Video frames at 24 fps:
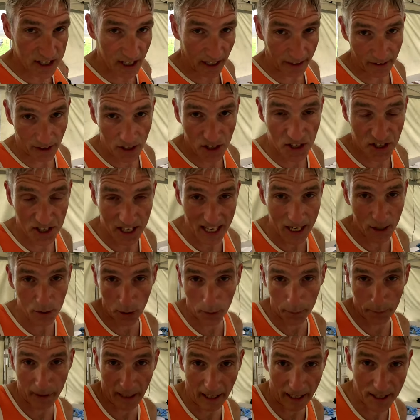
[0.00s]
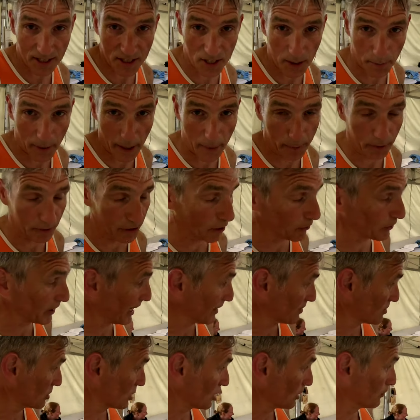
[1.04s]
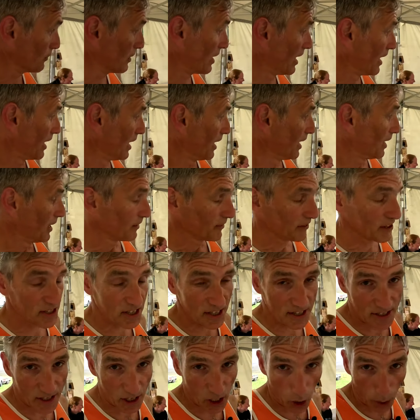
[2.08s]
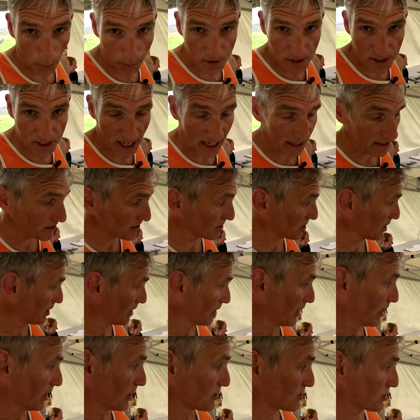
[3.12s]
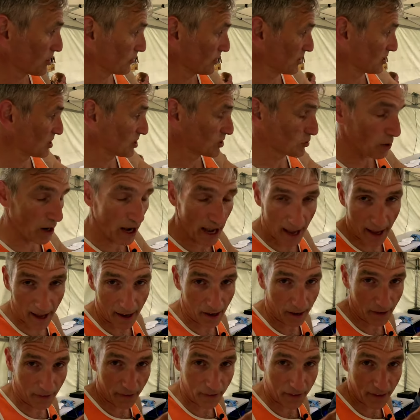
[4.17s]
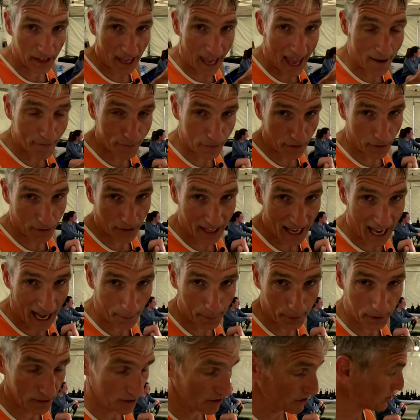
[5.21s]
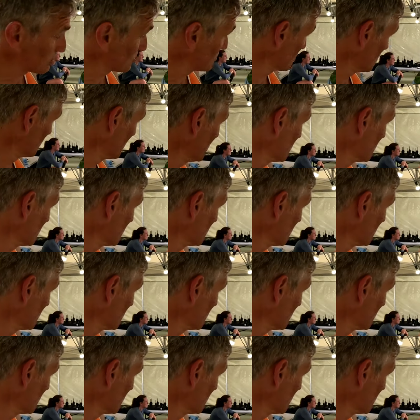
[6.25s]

is like the secret place that people don't get to come. This is the ops tent. So this is where everything happens. So